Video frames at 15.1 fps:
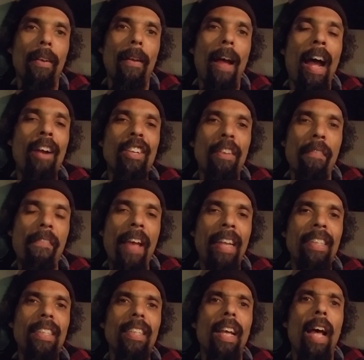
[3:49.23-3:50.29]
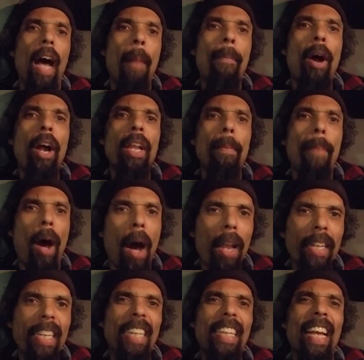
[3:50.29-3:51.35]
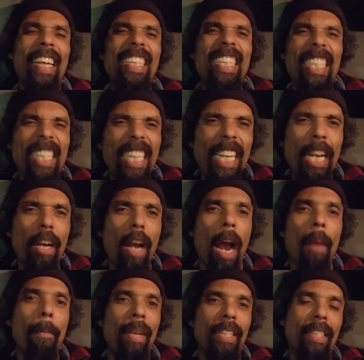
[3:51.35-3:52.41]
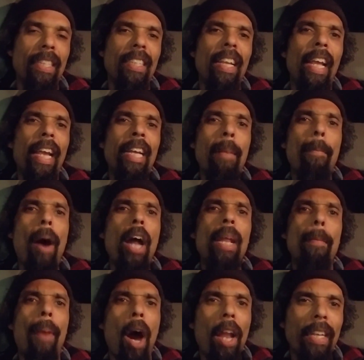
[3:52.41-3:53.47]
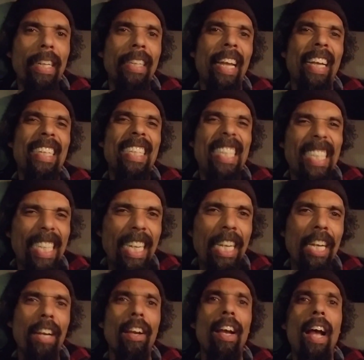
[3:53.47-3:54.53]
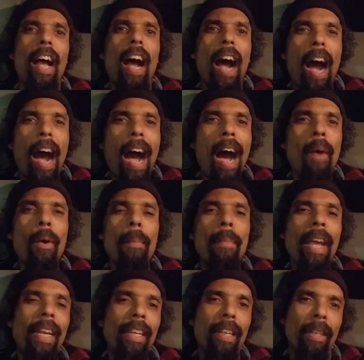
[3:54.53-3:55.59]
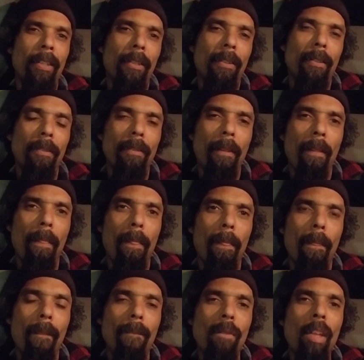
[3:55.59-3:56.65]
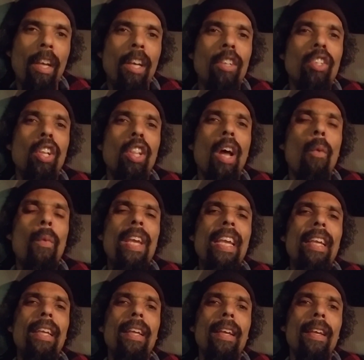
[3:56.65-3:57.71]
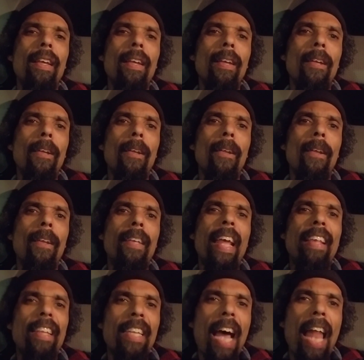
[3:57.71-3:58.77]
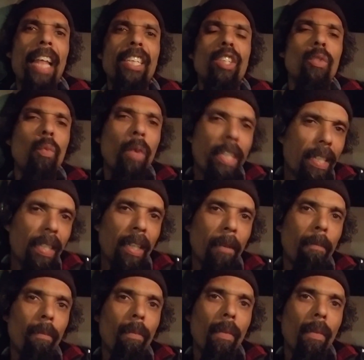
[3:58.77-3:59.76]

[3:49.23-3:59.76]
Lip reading: our defense, a body politic that can steer our business, and a body politic that can steer our mating, so that we take the knowledge and wisdom